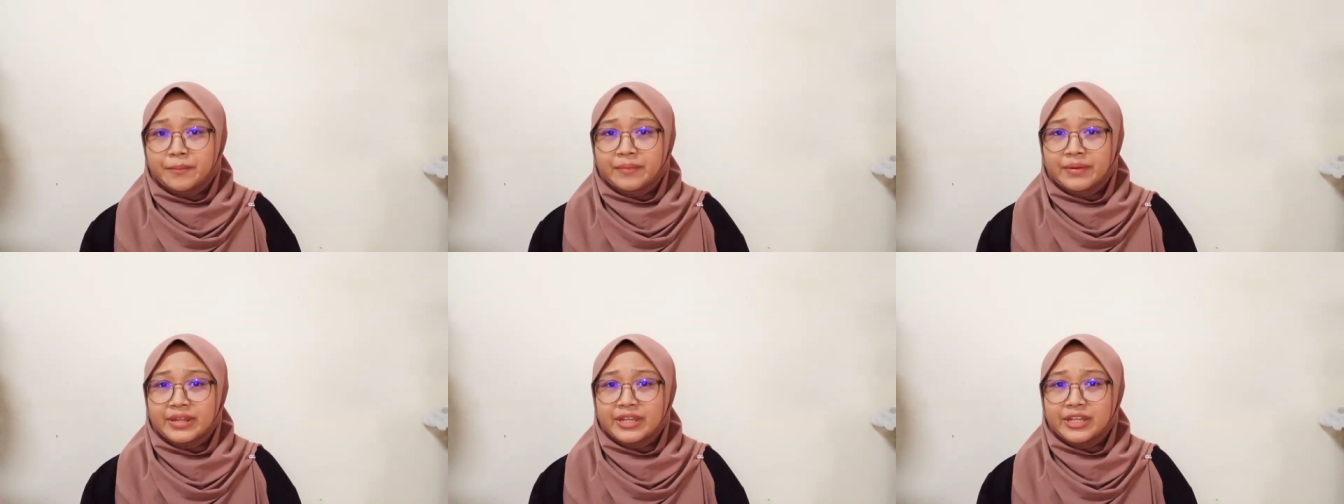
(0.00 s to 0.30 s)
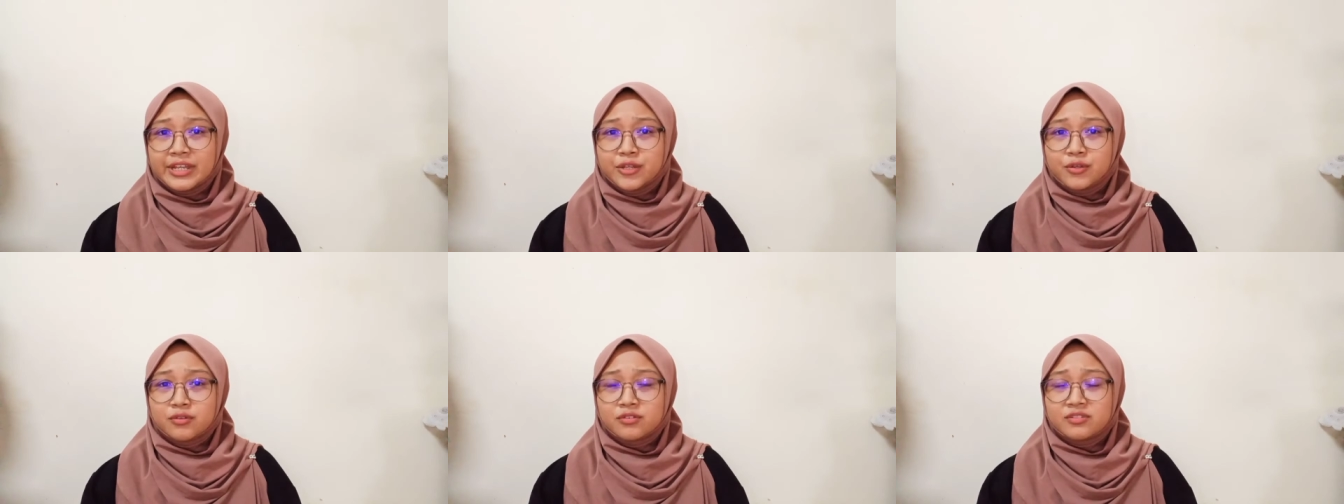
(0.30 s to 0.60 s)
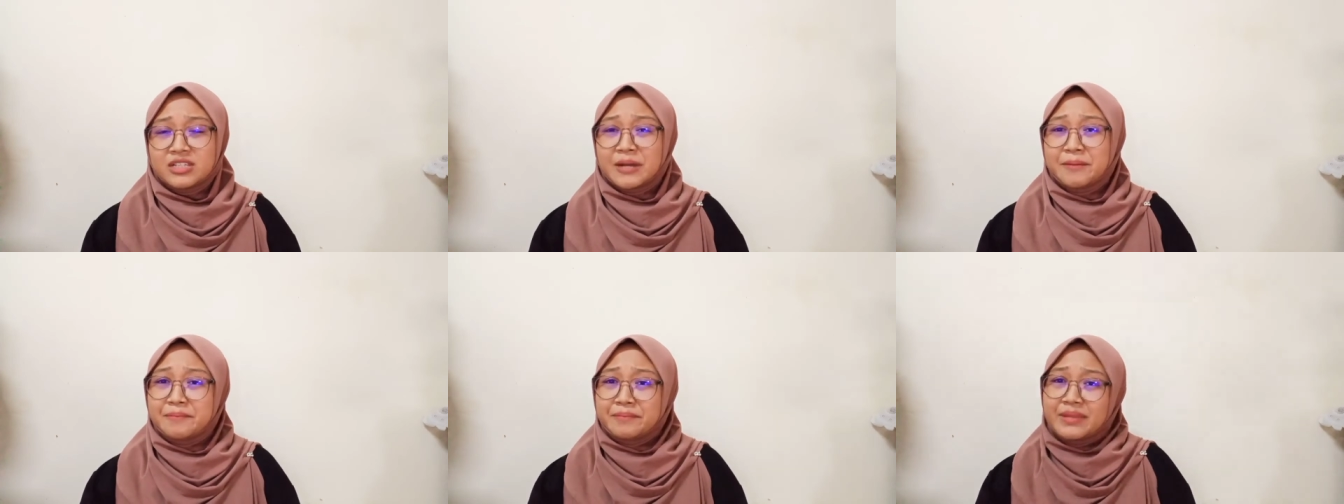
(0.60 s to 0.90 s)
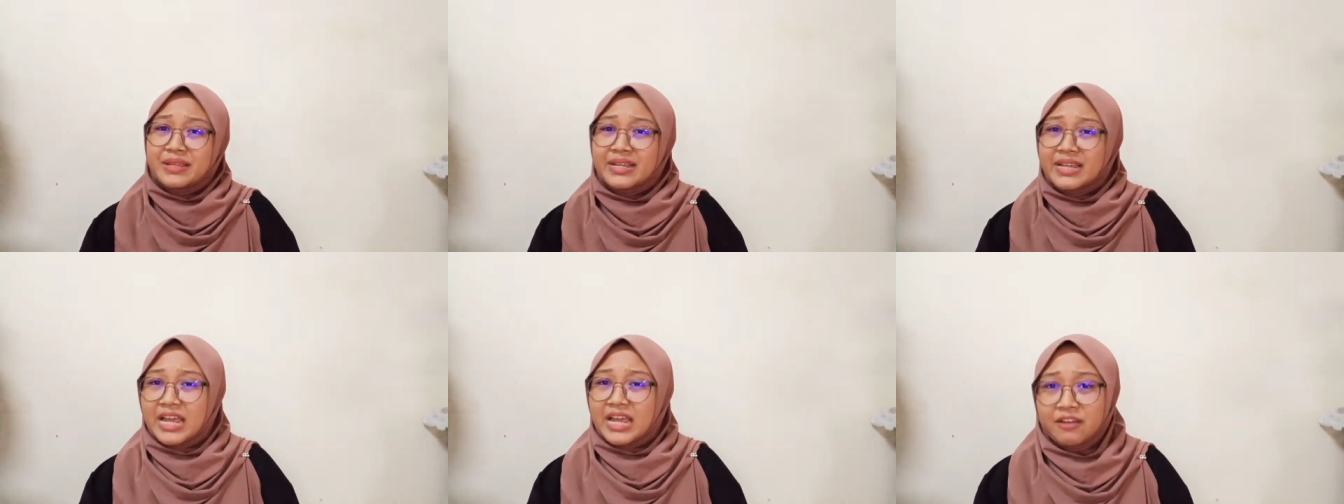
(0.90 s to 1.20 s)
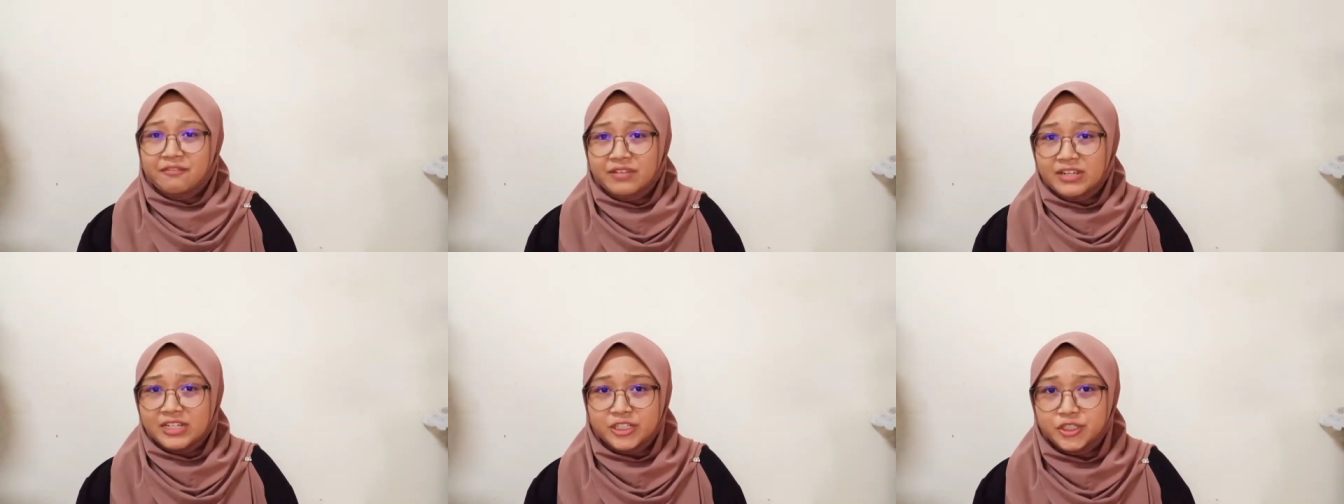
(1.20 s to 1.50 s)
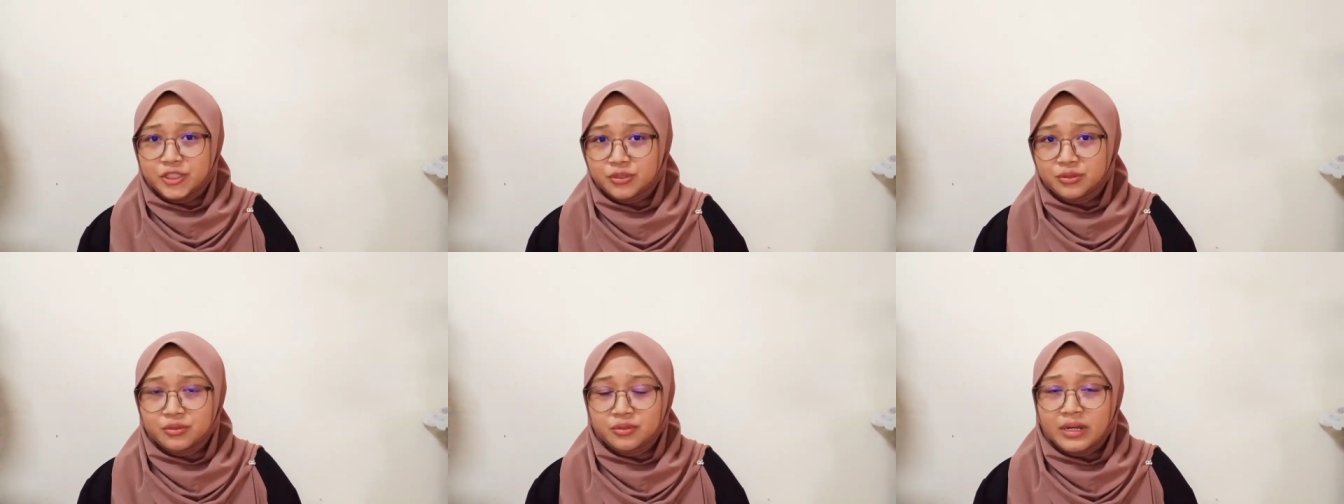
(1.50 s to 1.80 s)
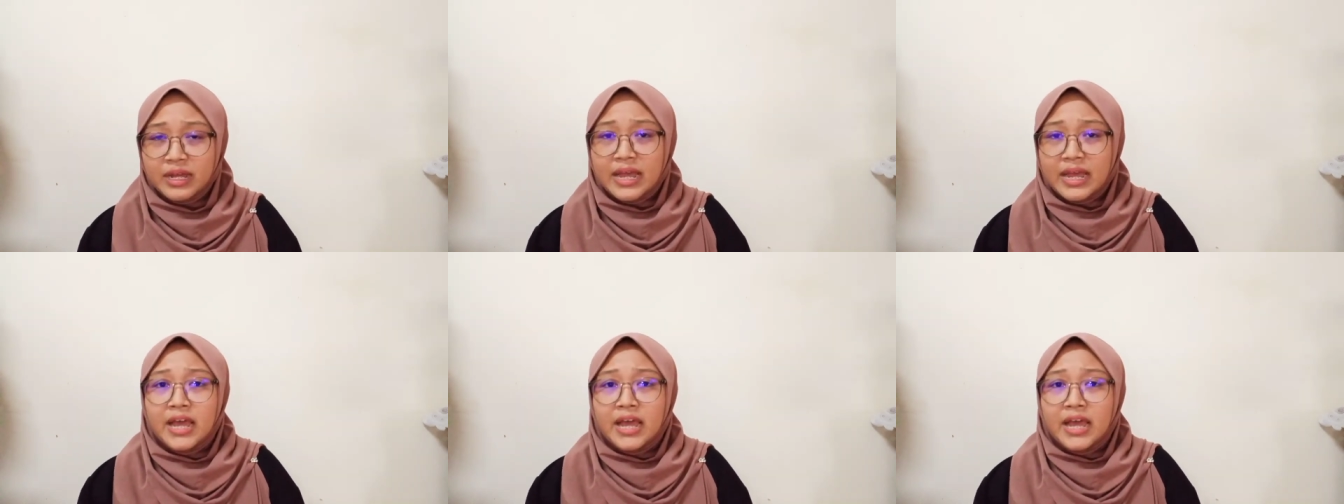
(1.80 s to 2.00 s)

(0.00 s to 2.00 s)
bring you something heavy issue.